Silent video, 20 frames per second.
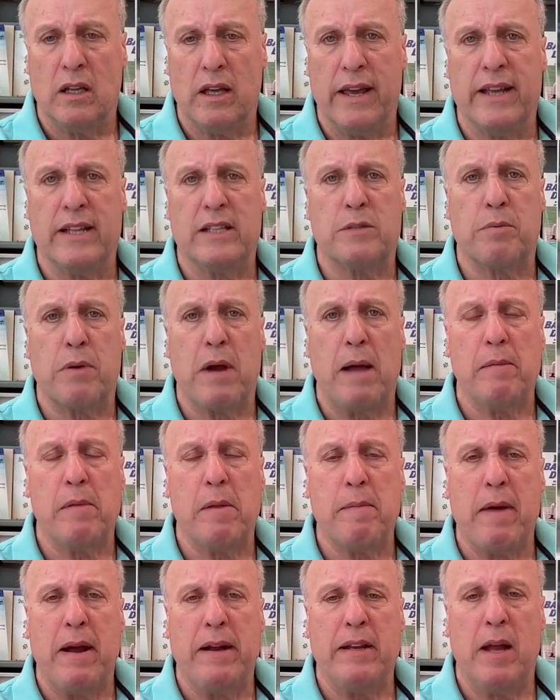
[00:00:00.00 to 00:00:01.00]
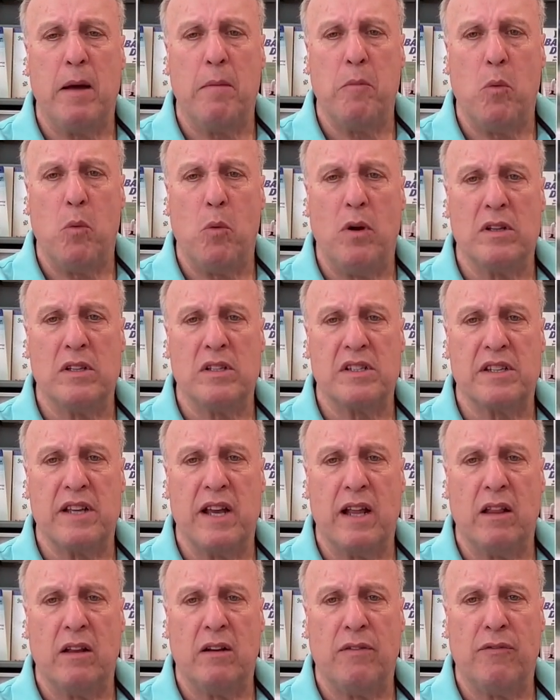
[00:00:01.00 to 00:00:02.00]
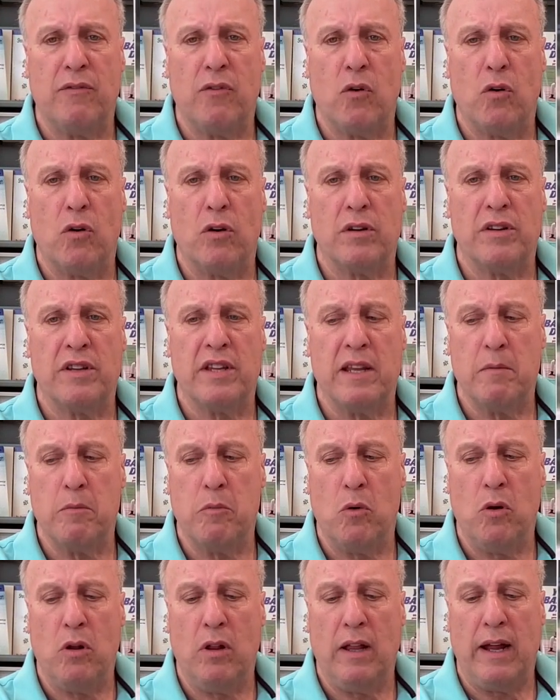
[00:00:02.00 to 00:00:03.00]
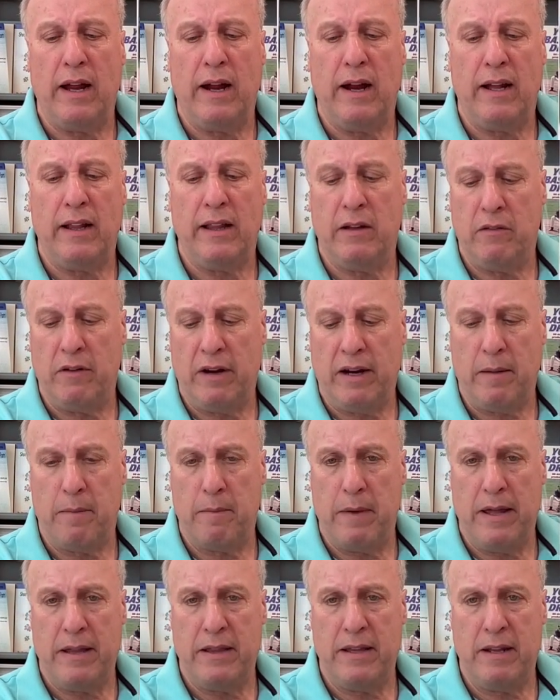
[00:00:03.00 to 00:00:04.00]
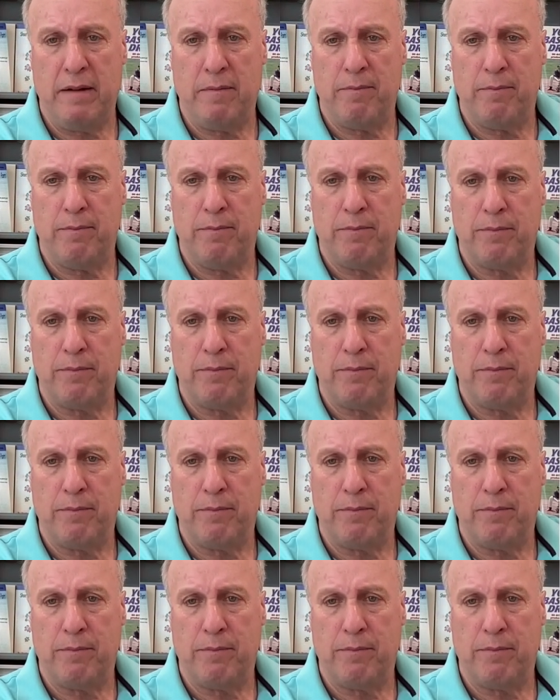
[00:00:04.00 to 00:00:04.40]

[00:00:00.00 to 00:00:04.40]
It's probably my #1 seller for T-ball. I highly recommend it.